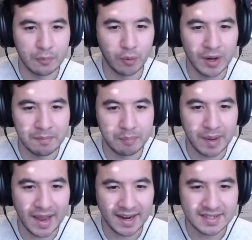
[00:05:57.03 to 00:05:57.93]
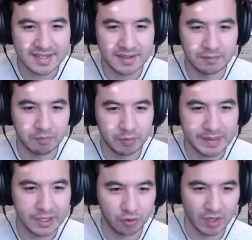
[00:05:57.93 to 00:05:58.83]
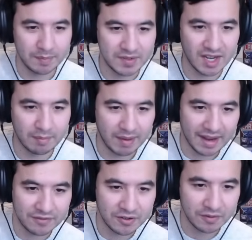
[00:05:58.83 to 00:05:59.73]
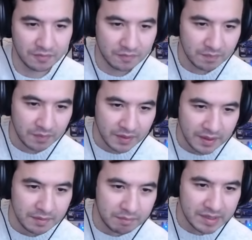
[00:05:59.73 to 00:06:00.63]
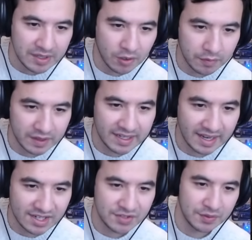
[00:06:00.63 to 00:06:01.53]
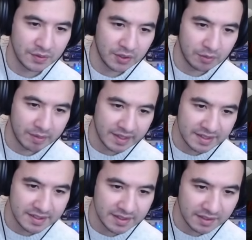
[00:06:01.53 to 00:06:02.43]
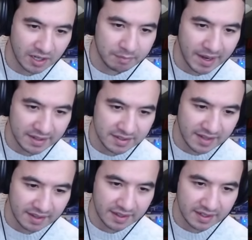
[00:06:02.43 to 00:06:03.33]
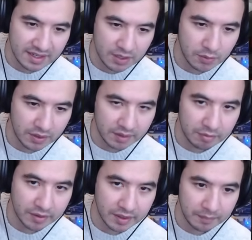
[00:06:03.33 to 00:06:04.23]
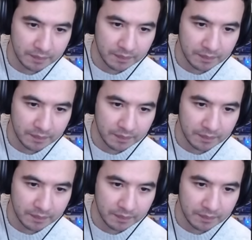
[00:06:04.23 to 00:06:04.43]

went back to being gripped up after being over the edge for a little bit. It didn't come back to that like equilibrium.